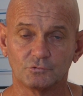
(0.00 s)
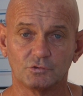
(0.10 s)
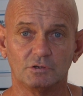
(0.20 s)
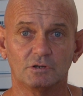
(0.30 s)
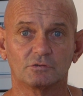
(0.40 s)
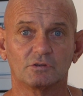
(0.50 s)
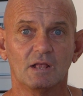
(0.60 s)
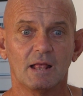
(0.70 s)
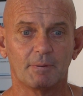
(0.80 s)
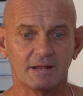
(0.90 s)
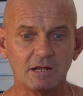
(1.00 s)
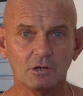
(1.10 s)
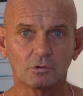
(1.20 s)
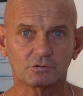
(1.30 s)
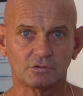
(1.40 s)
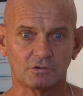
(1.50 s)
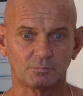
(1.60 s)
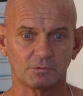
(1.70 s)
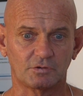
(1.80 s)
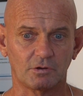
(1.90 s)
genius. But he looked at these
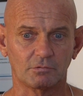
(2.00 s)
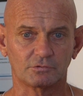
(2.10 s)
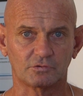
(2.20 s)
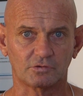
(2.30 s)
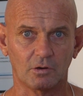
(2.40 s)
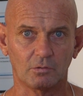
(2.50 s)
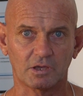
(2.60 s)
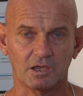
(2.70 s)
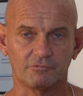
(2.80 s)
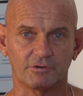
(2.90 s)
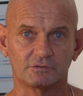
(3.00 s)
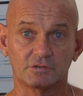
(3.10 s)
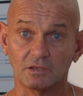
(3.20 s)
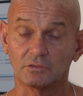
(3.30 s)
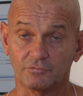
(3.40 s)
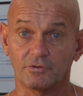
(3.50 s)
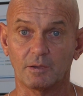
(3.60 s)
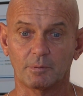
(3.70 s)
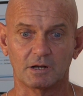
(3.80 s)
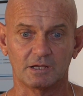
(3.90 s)
materials and said, okay, if I take the
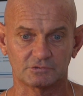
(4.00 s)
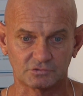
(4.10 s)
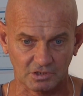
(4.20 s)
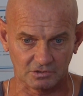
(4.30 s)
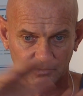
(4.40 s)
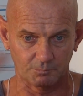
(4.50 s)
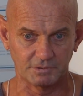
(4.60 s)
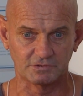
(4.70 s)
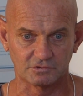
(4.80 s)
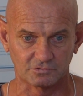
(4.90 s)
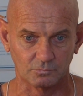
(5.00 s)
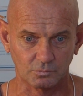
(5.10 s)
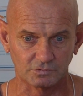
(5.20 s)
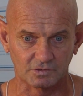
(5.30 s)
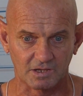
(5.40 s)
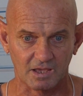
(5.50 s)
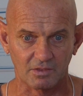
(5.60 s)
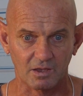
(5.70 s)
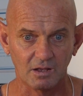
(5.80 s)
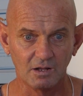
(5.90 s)
fiberglass, stick the pieces of wood
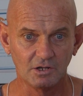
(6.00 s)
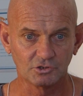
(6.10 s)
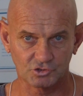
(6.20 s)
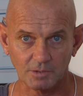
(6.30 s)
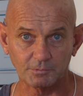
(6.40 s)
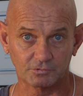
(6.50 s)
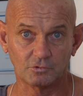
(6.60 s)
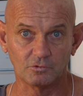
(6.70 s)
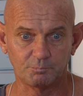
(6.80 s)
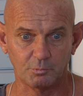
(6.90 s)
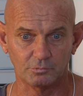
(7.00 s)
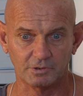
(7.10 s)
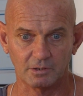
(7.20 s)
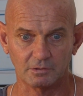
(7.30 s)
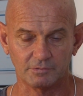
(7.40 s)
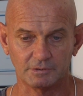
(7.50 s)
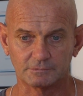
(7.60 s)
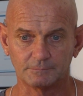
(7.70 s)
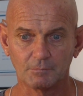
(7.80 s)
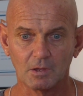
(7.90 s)
together, shape a surfboard out of
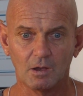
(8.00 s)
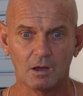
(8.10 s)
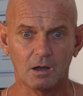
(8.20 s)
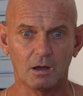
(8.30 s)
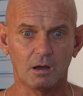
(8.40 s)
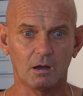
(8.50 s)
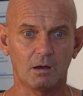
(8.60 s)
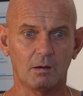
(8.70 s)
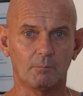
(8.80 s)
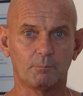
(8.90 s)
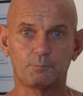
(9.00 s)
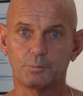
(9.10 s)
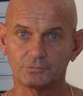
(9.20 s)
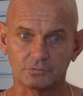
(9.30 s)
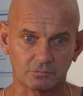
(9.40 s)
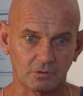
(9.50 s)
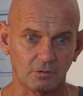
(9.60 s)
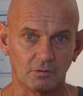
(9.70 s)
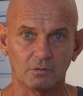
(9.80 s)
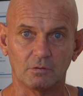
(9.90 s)
it, put
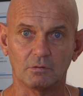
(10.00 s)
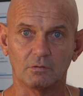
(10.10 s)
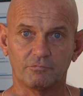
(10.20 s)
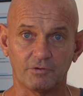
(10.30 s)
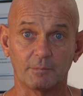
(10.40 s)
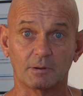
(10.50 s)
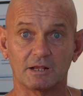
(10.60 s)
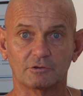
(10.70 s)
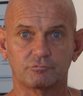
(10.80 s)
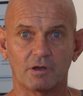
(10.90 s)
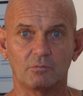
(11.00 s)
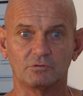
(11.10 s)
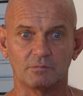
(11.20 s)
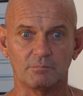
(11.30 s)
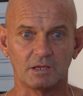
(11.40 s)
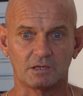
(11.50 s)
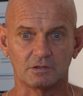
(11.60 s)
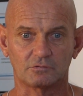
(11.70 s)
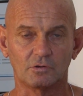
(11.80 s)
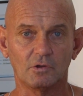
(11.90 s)
the fiberglass round it, make
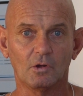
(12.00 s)
it